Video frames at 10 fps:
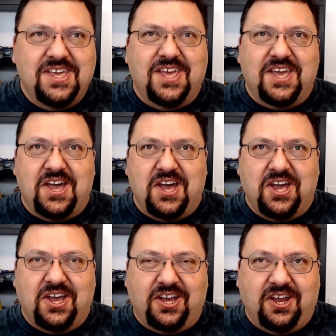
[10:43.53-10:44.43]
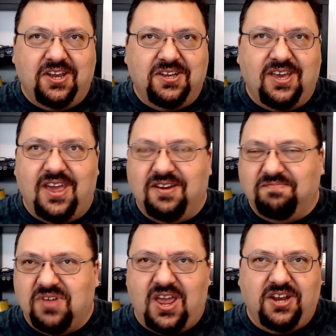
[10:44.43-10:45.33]

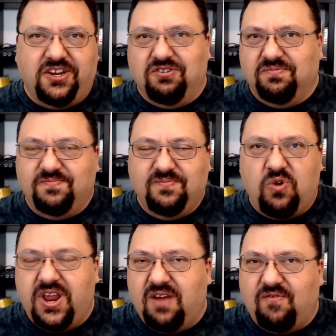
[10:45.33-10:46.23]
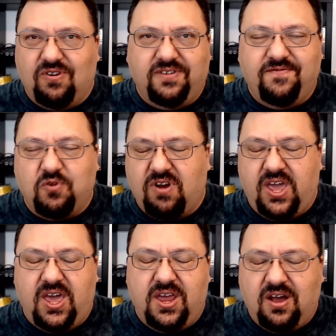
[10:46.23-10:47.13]
your whatever
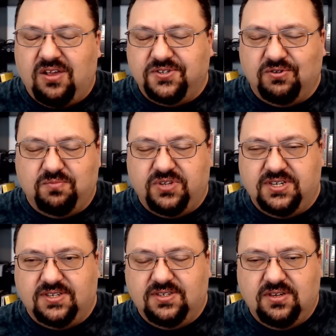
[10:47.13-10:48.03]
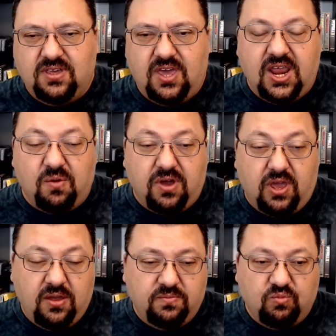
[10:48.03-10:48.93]
forehead, all sorts of places. Anyway,
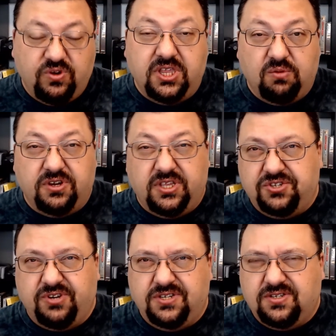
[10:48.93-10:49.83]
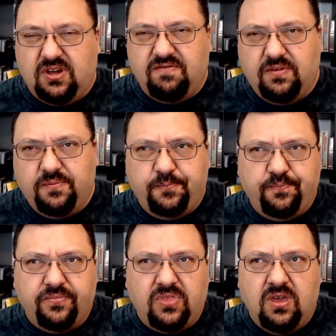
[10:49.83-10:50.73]
really really strange stuff.
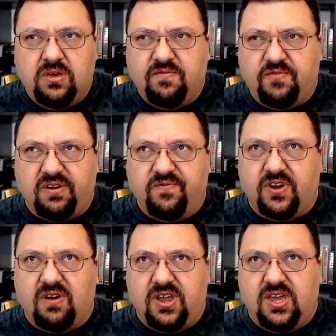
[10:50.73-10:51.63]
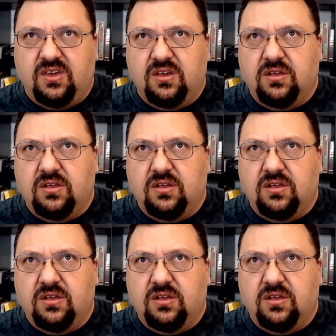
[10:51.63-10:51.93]
Very very